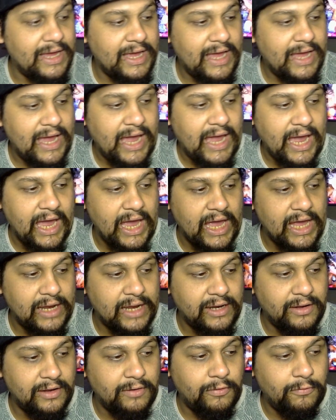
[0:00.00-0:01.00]

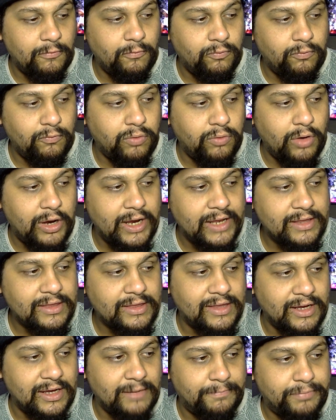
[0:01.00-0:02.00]
and what
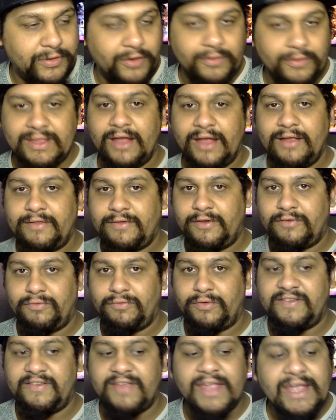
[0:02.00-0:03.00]
the protesters
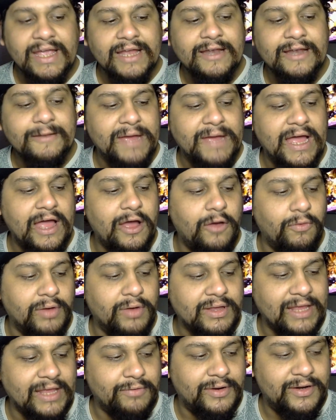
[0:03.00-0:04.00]
were singing about,
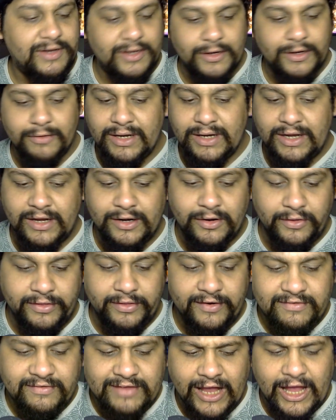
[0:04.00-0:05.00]
what they were doing.
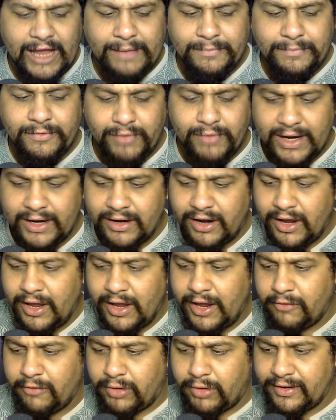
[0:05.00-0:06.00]
There's times where
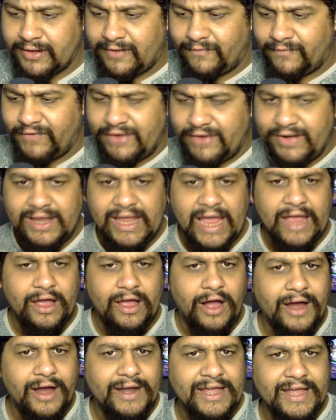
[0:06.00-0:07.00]
it's very
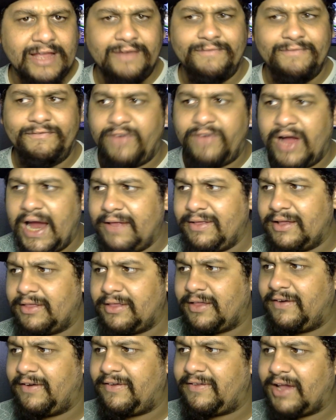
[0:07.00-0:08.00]
chaotic and violent.
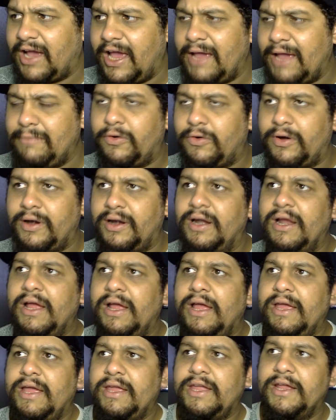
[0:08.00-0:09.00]
There's time where
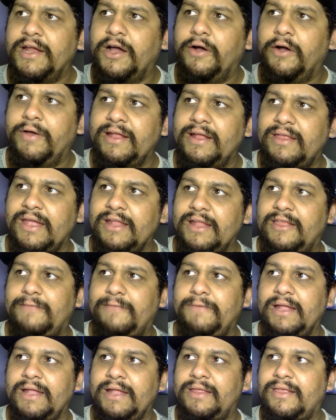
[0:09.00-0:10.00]

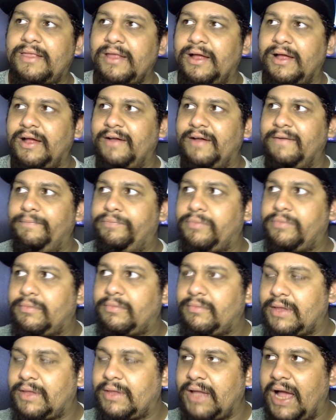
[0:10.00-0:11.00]
it's
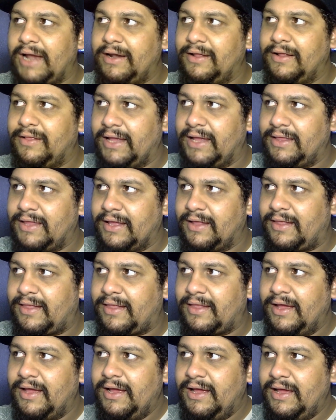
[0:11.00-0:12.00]
kind of like this
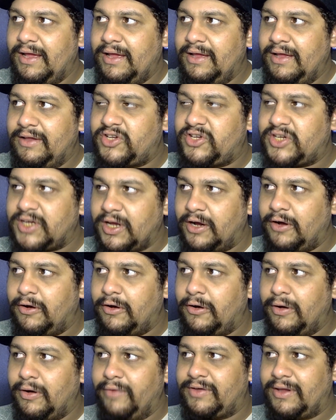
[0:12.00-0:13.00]

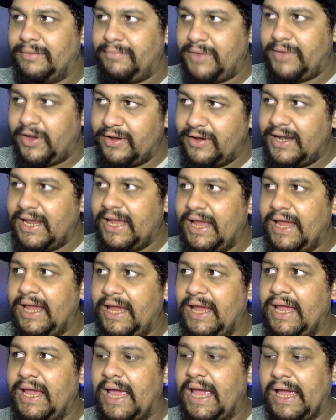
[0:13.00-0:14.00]
show of
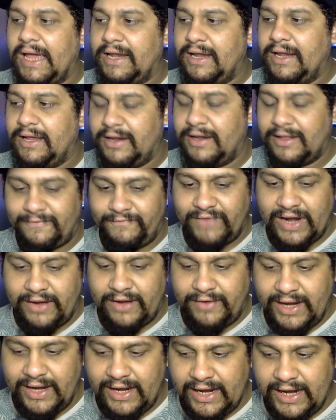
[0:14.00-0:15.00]
community, and it's
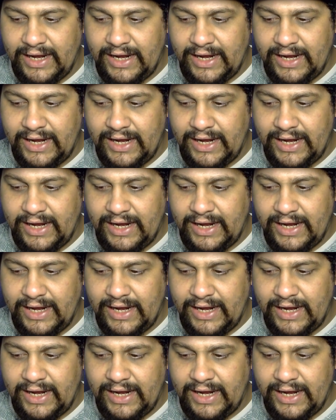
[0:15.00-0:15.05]
very